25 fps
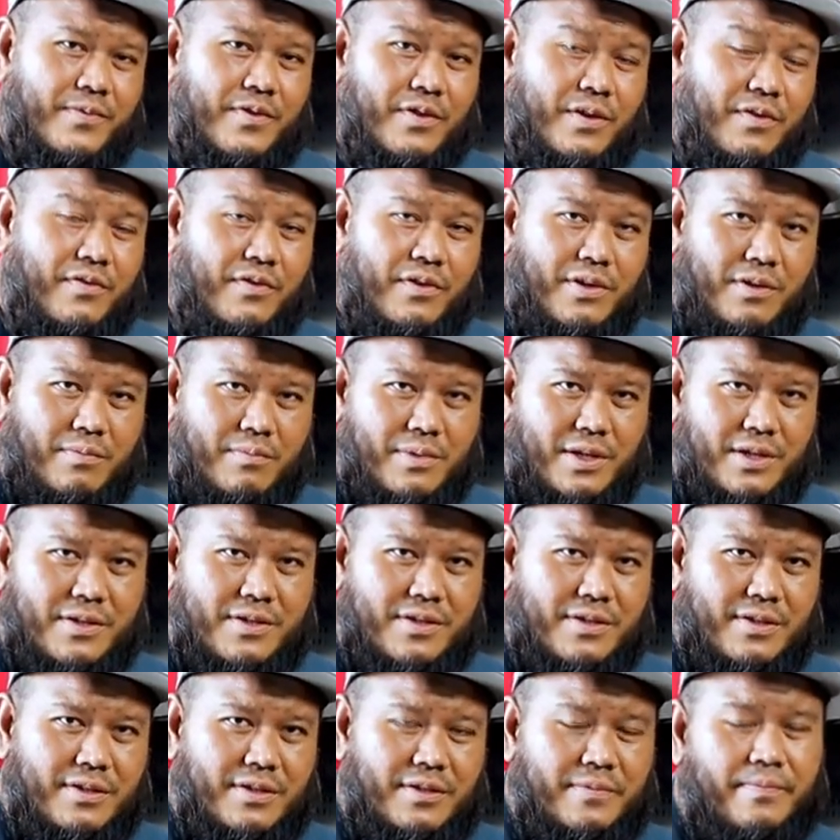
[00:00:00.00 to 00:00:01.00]
or if you're in
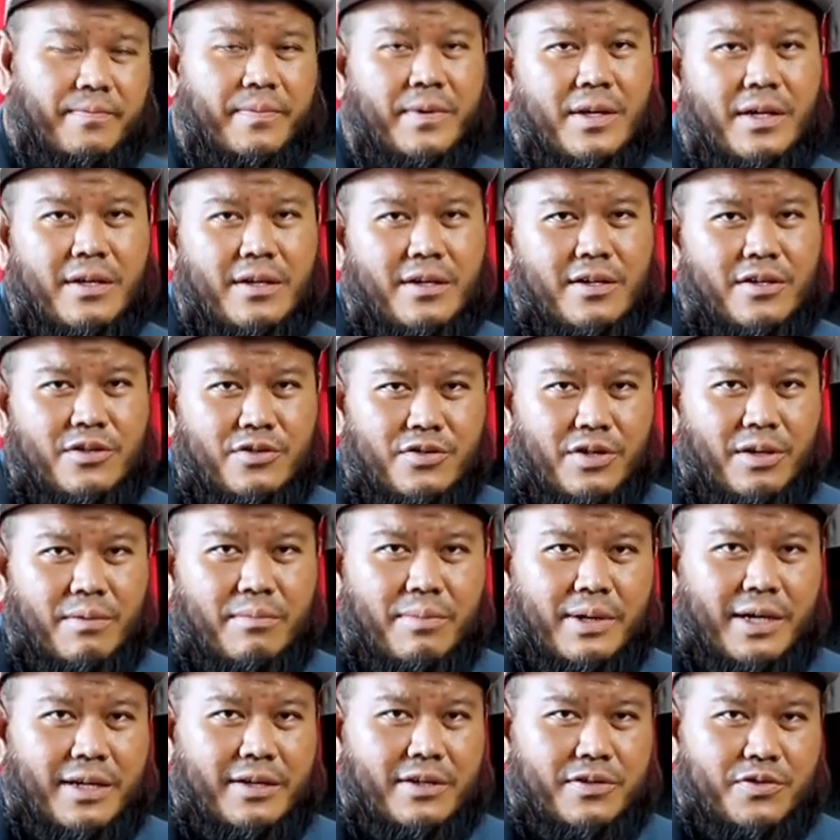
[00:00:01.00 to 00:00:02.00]
Malaysia,
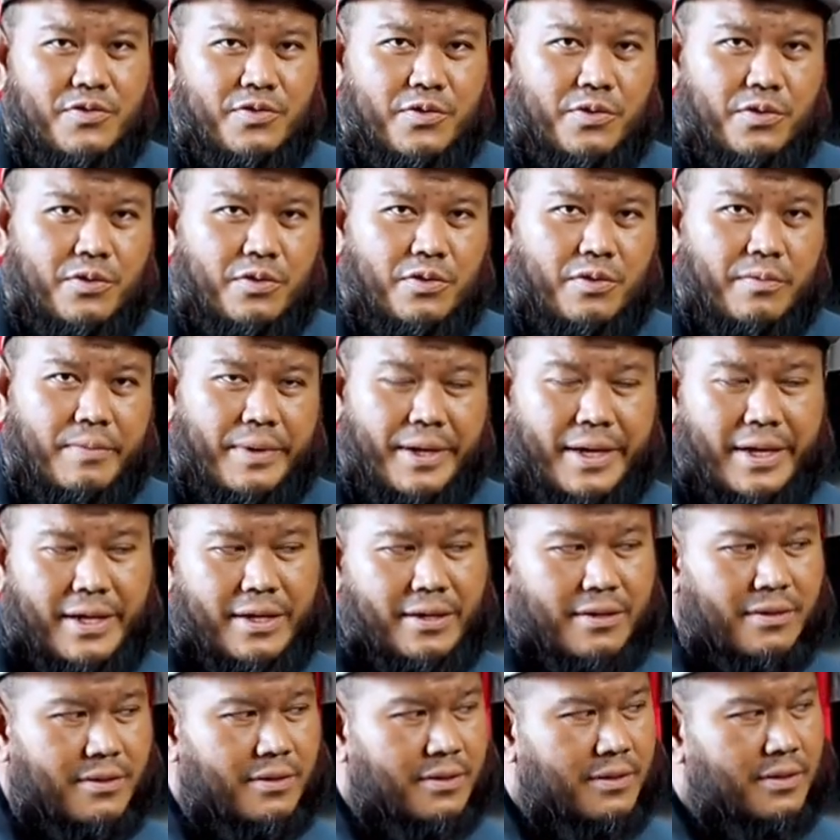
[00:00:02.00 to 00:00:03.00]
drop by the showroom
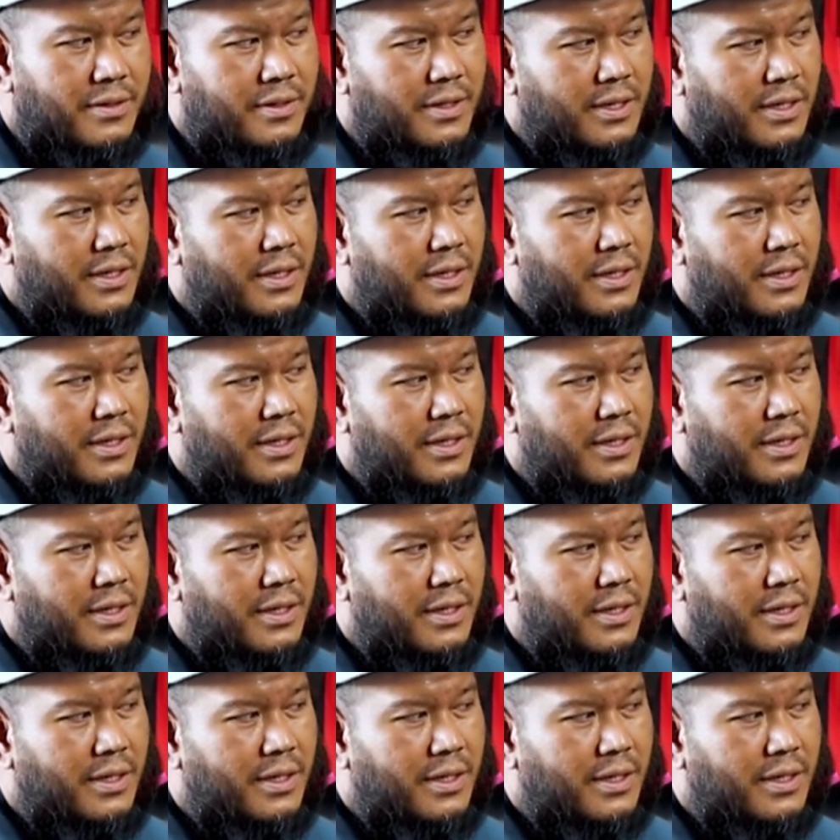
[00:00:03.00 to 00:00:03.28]
and